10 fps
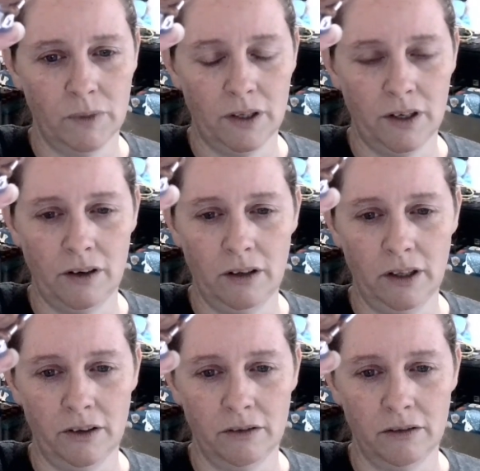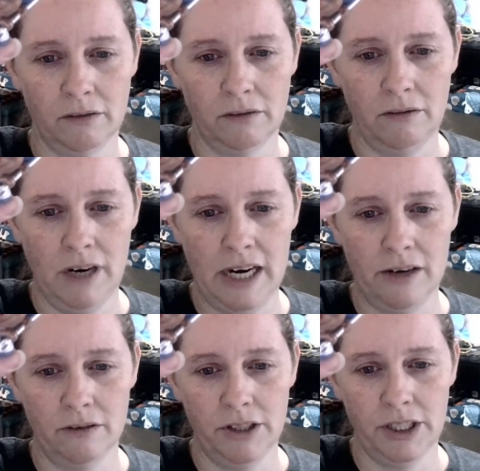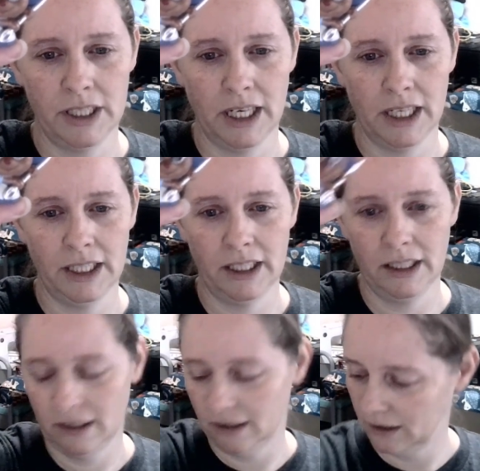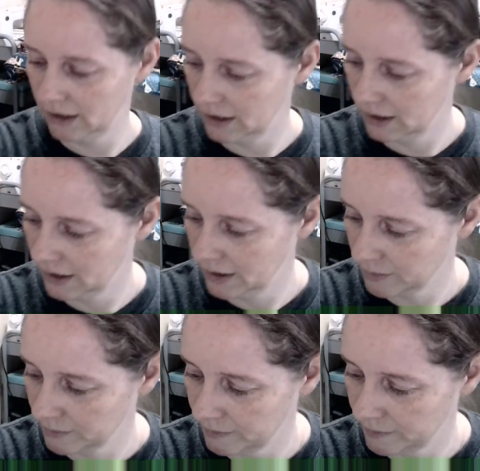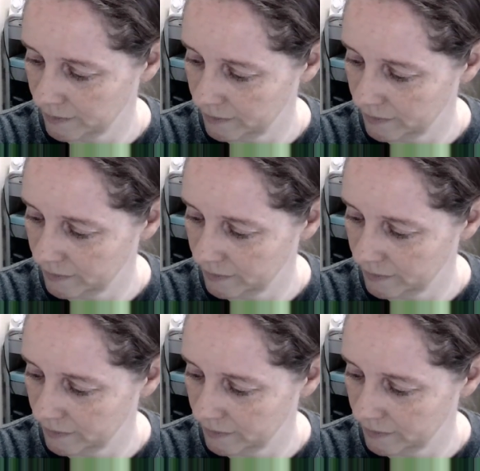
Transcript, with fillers: Her and her little needle she's got there. All